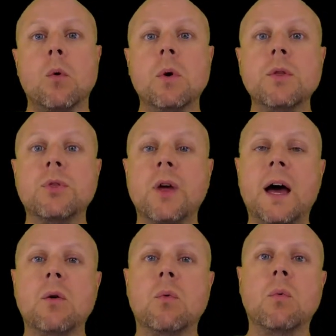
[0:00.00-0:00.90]
With
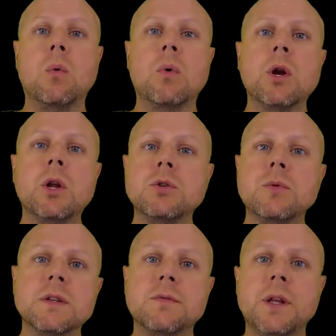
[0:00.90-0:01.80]
that, what we're going to do in
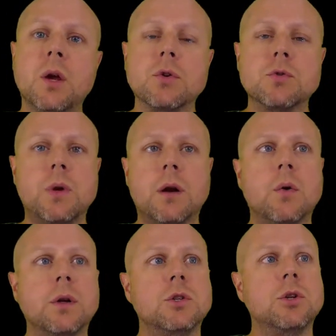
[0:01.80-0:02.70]
this video is we are
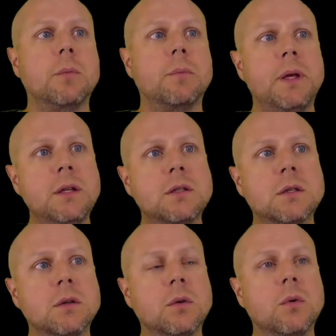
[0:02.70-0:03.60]
going to jump
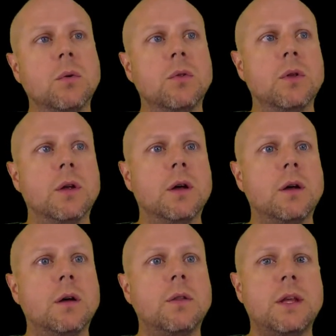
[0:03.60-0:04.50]
into
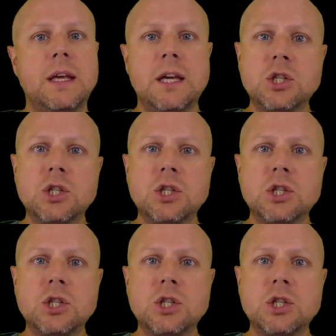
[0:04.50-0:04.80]
the